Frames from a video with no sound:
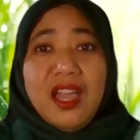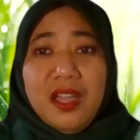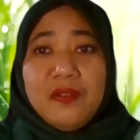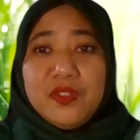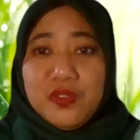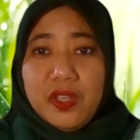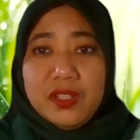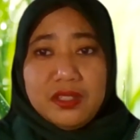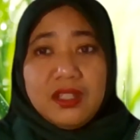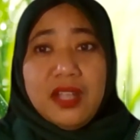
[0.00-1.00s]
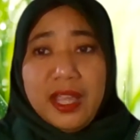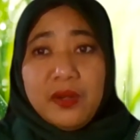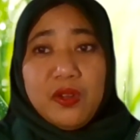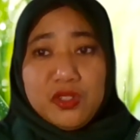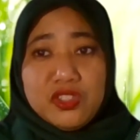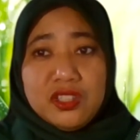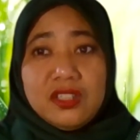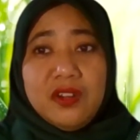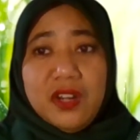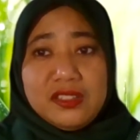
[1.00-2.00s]
have created an
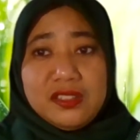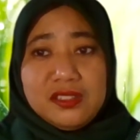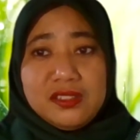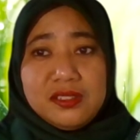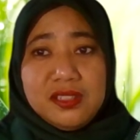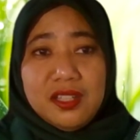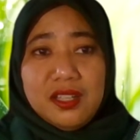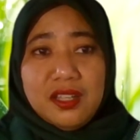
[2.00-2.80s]
ecological crisis.